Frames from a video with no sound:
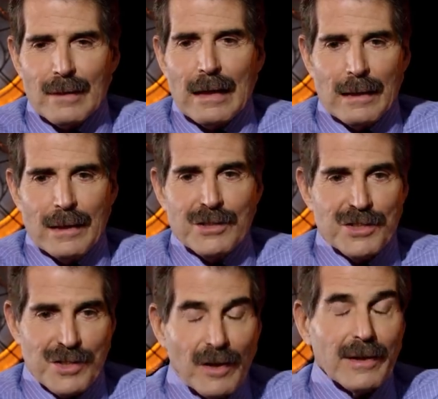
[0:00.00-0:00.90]
I, I
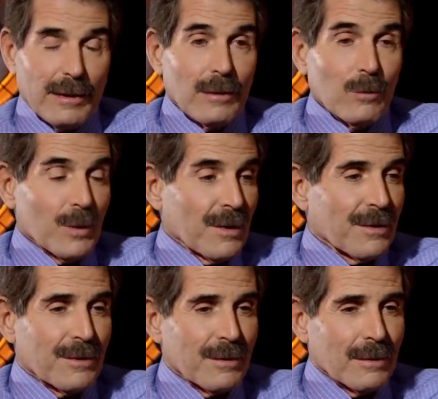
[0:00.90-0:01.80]
started it
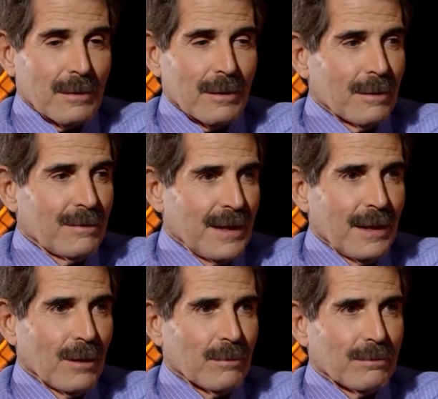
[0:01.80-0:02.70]
with a
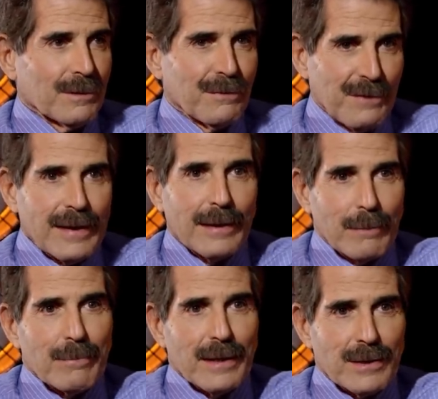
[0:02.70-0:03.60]
video
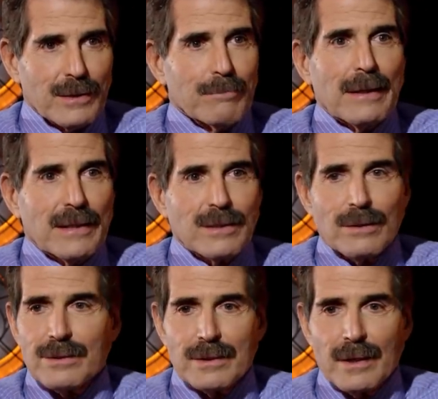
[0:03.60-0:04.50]
defending Bez-
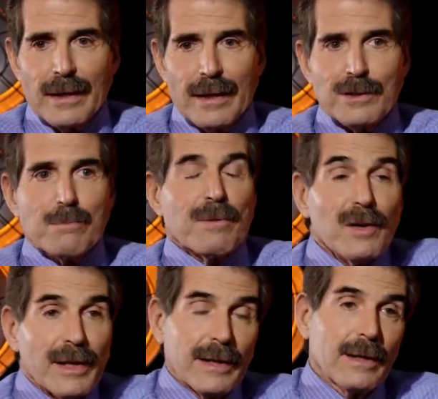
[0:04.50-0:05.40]
Bezos against
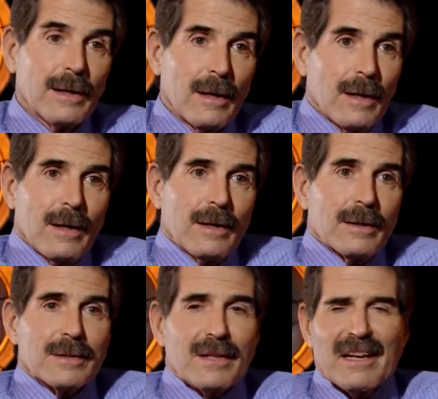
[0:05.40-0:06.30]
Bernie,
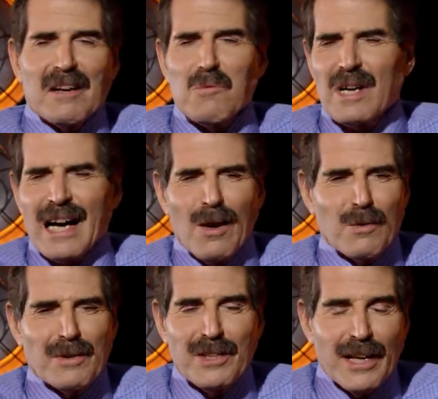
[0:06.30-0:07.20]
saying,
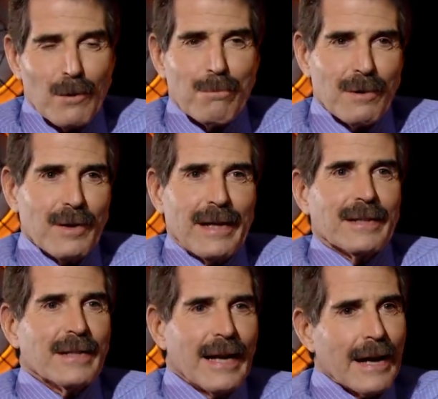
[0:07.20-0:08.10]
how dare Bernie
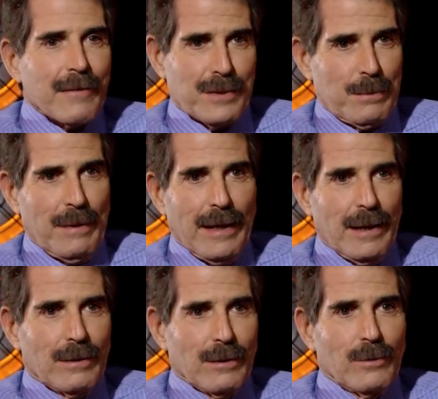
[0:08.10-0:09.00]
attack this
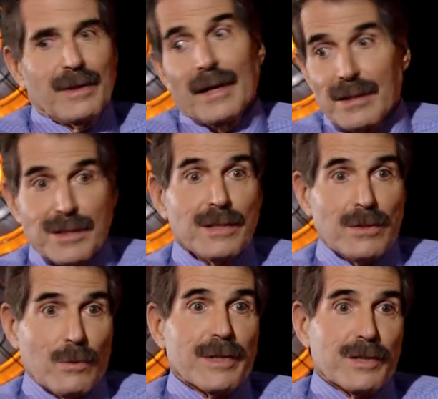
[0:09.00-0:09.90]
man who, yes,
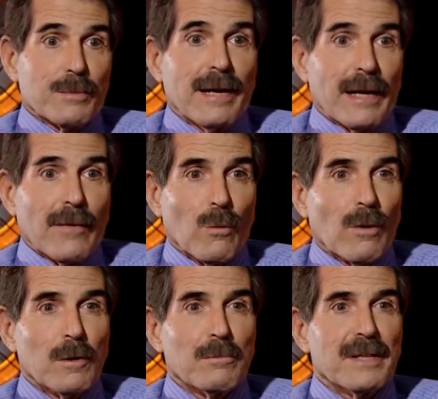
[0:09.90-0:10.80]
he's the richest man in the
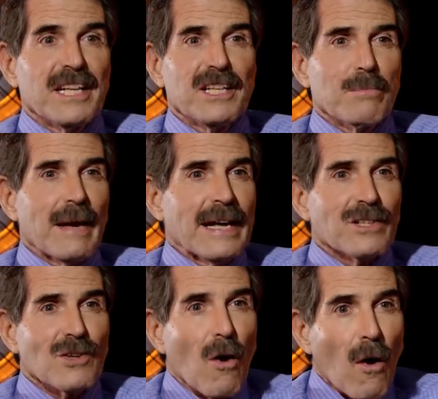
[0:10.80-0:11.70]
world, but he's made
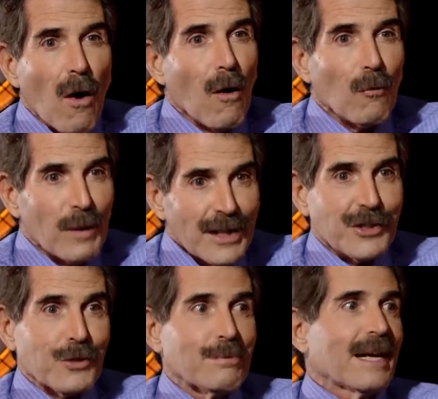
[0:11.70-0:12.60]
us all
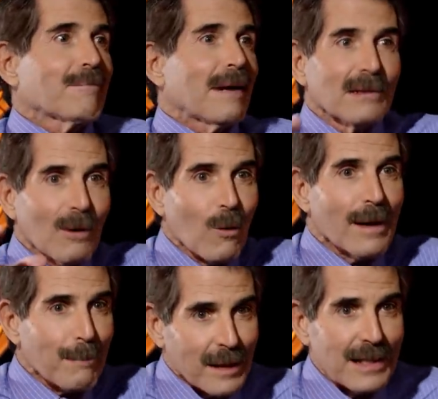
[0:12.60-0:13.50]
richer by
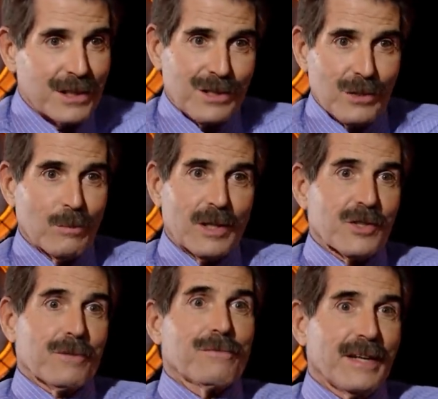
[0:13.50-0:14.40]
lowering prices so
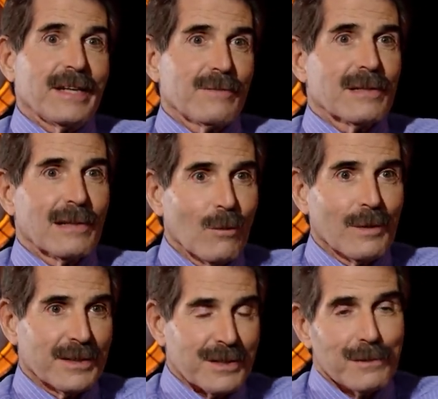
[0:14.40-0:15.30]
much. The Fed even
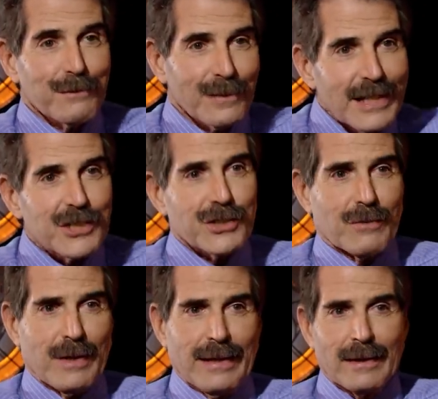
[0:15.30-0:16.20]
lowered its inflation
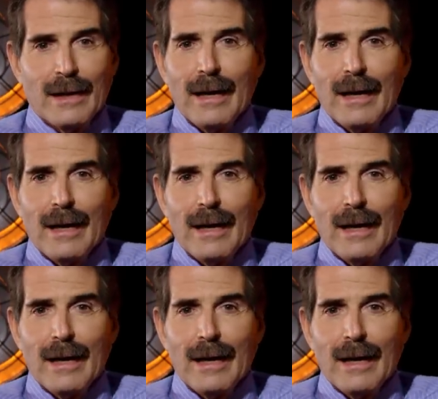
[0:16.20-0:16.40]
rate.